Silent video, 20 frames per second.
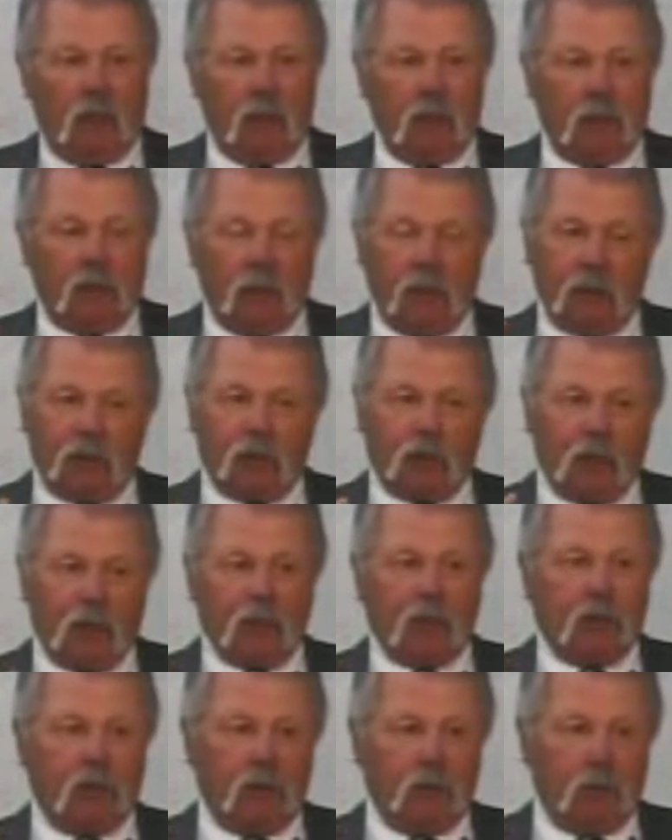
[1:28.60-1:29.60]
he
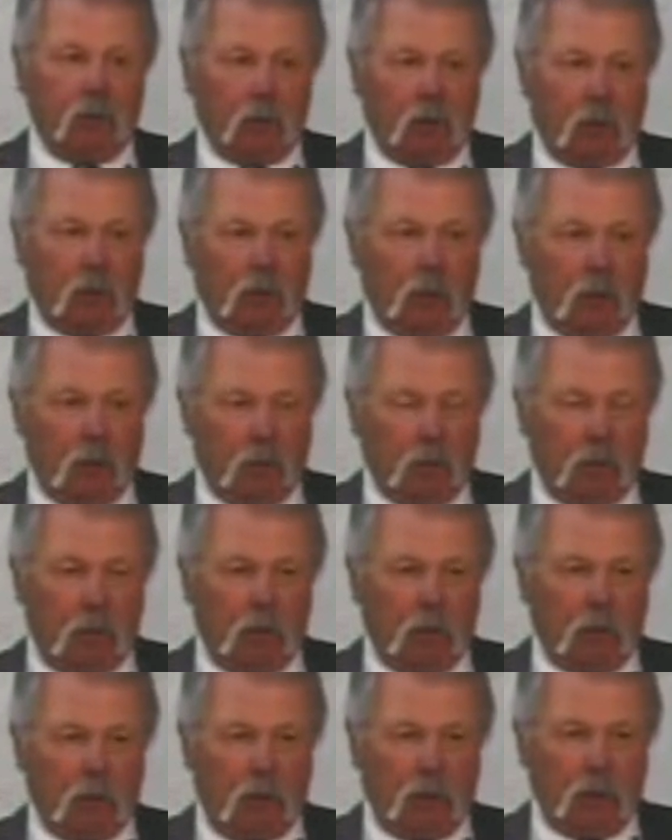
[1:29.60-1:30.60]
said to
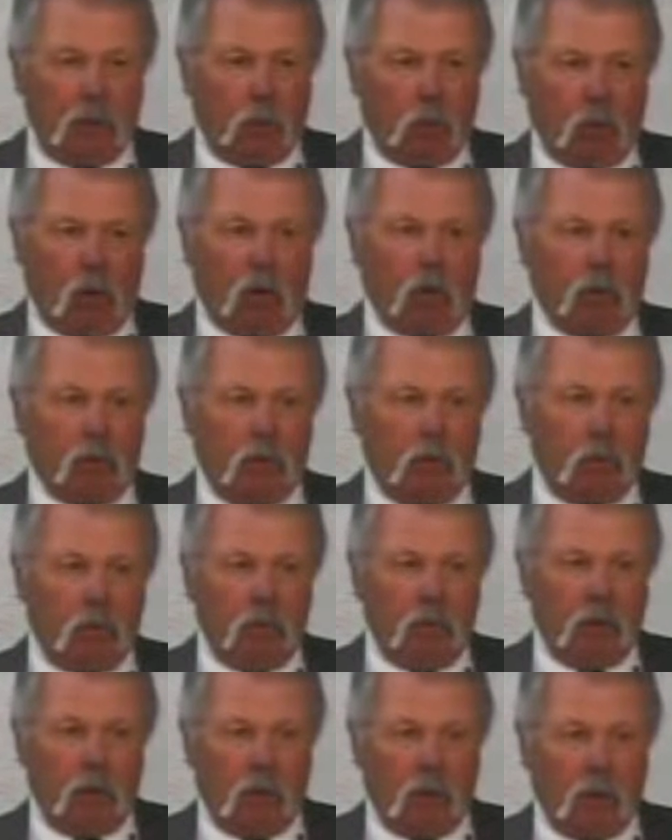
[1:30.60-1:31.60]
in the war
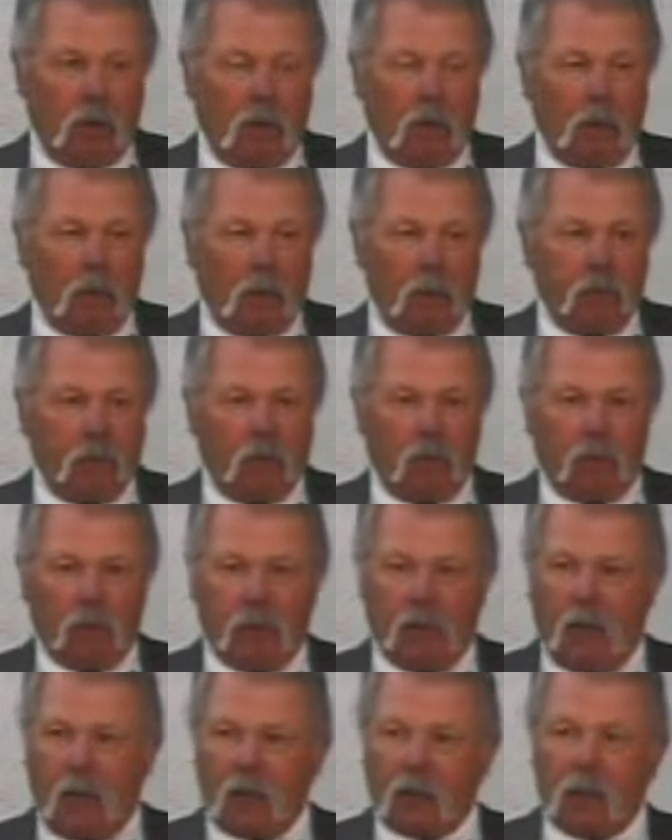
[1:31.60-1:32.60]
room,
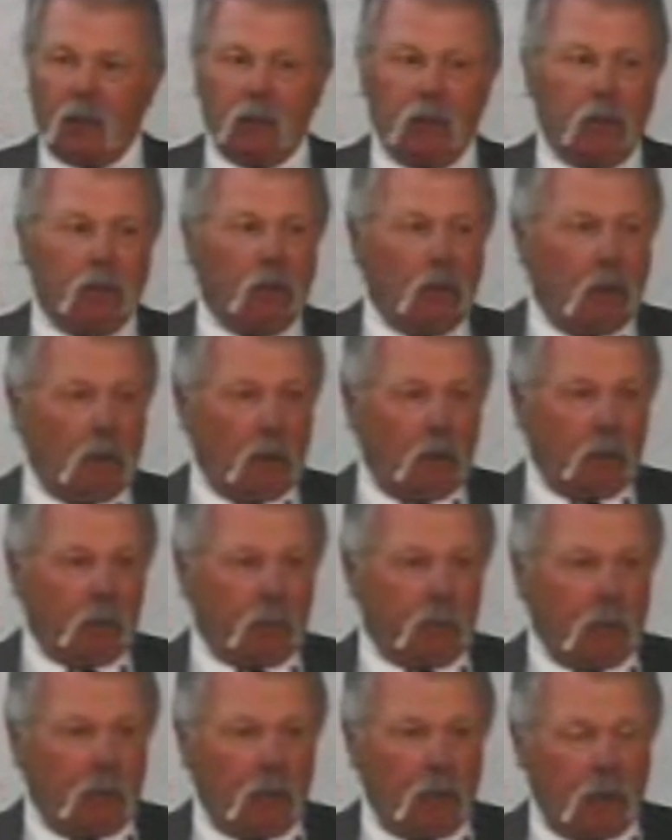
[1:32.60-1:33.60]
"We're not going to
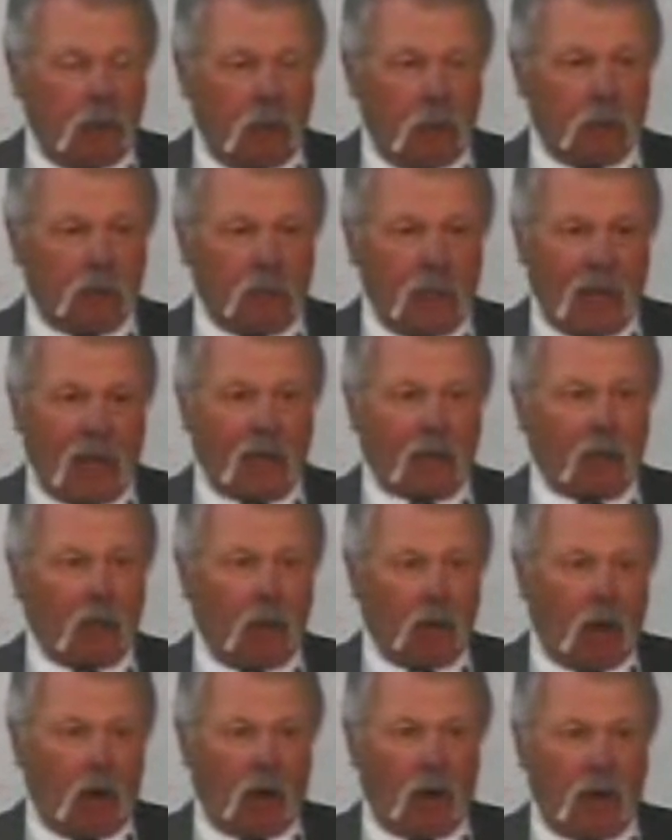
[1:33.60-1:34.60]

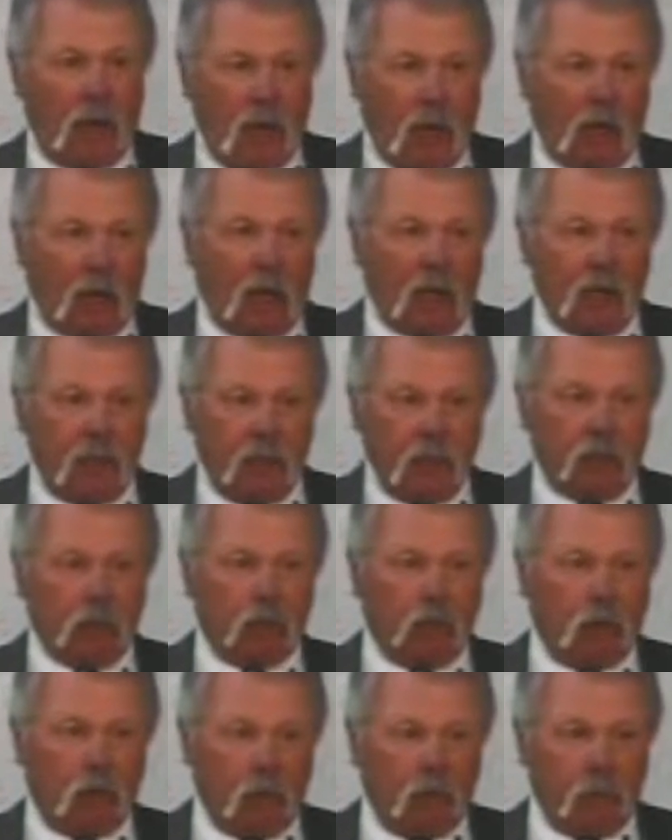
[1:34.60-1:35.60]
attack our ally
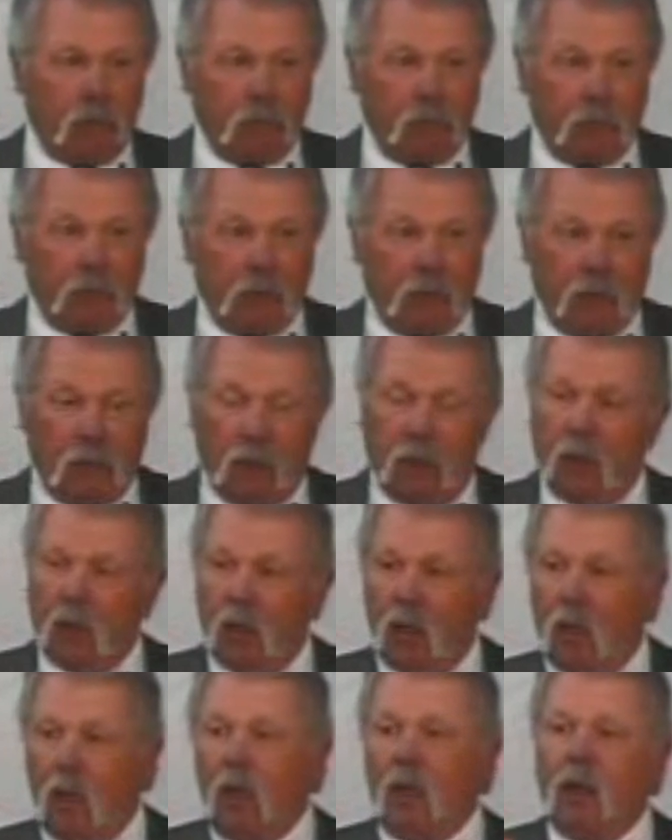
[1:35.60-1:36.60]
Israel."
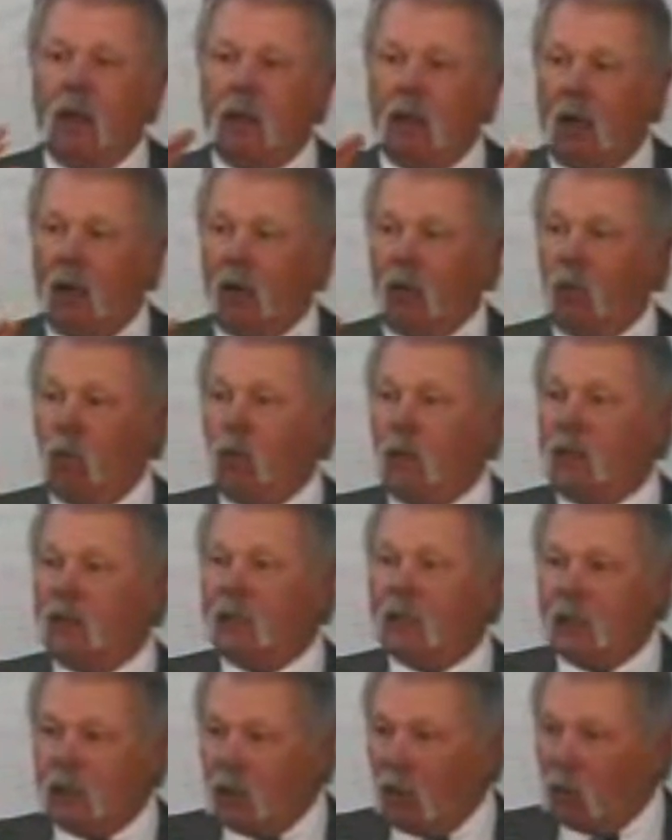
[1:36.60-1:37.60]
Now
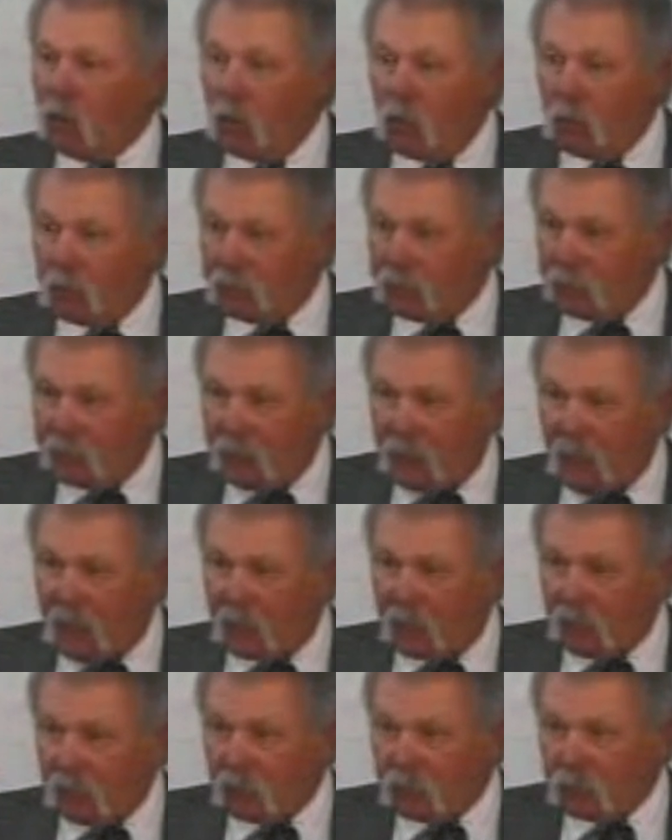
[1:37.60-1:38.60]
we didn't know who was
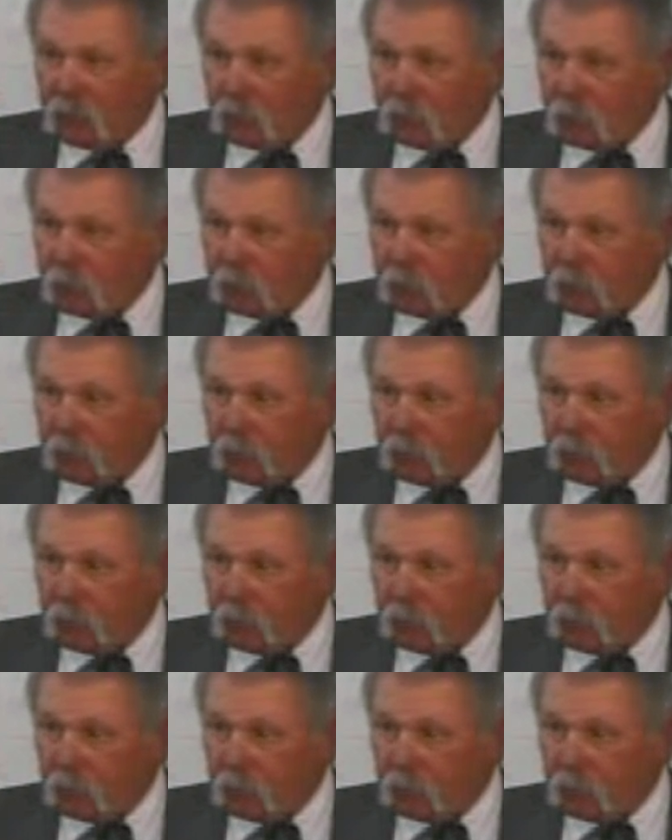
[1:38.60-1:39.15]
attacking us,